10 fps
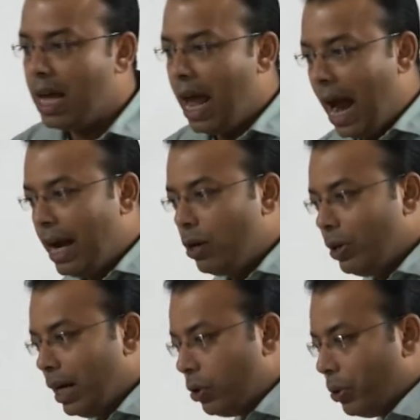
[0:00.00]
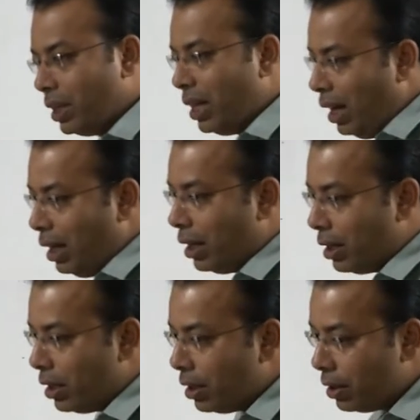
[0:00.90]
and we are doing the
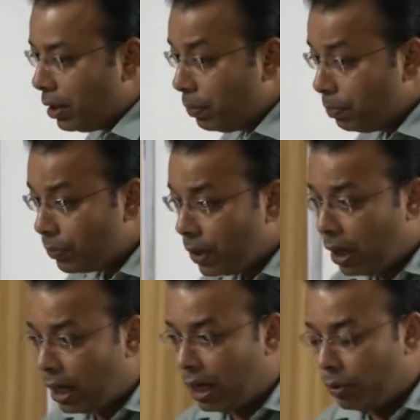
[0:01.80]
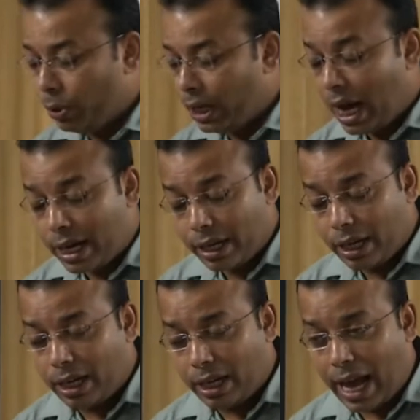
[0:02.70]

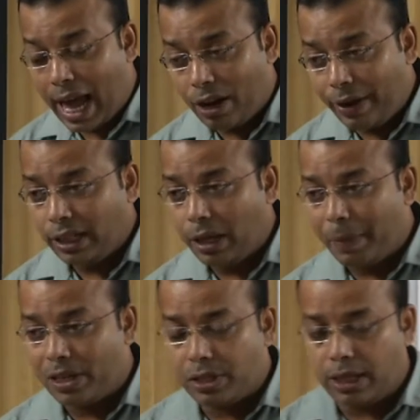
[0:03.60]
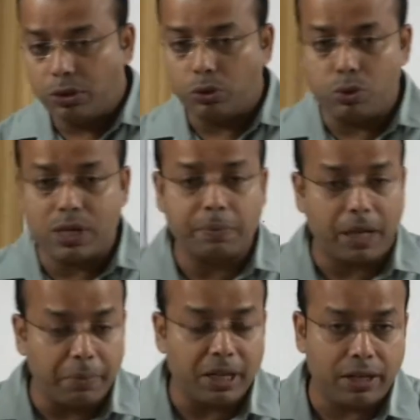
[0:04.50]
allowing the material to do some
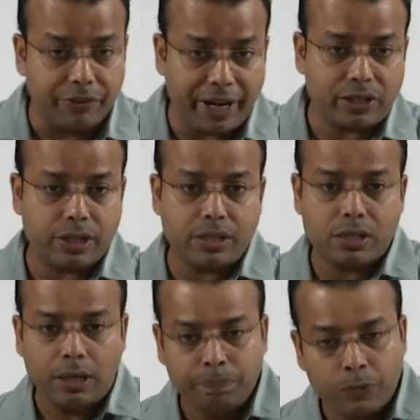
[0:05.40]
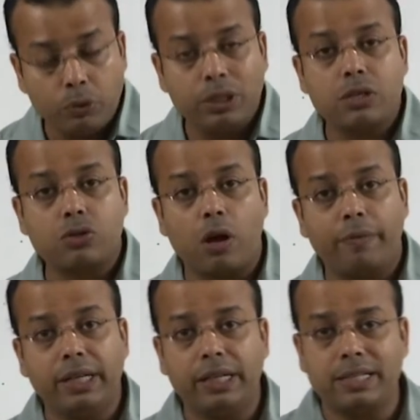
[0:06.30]
chemical reactions with the
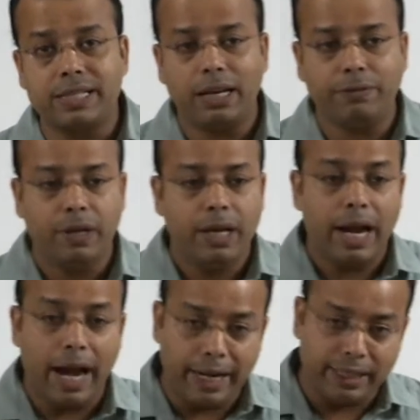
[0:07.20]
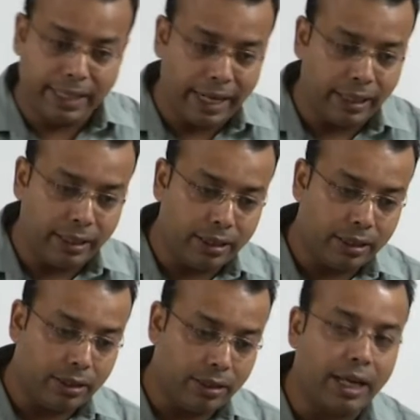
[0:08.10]
solvent itself, and then
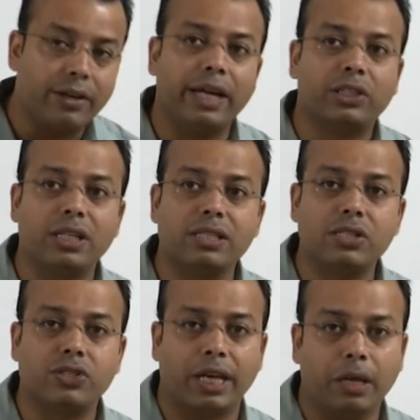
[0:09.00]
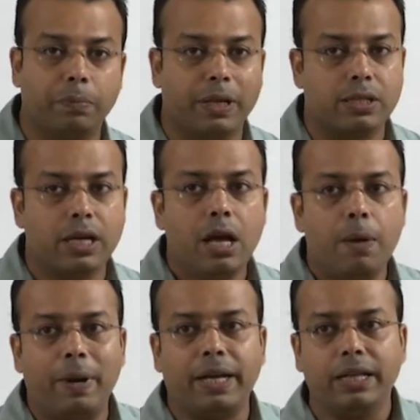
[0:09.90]
the reactions is taking place.
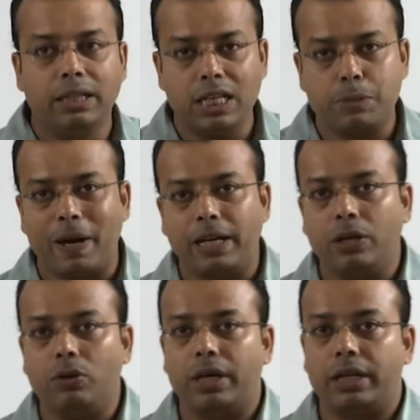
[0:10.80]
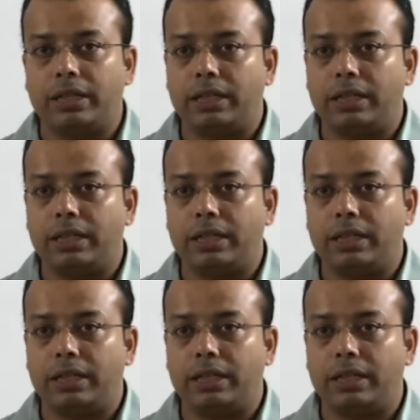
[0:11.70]
But in this particular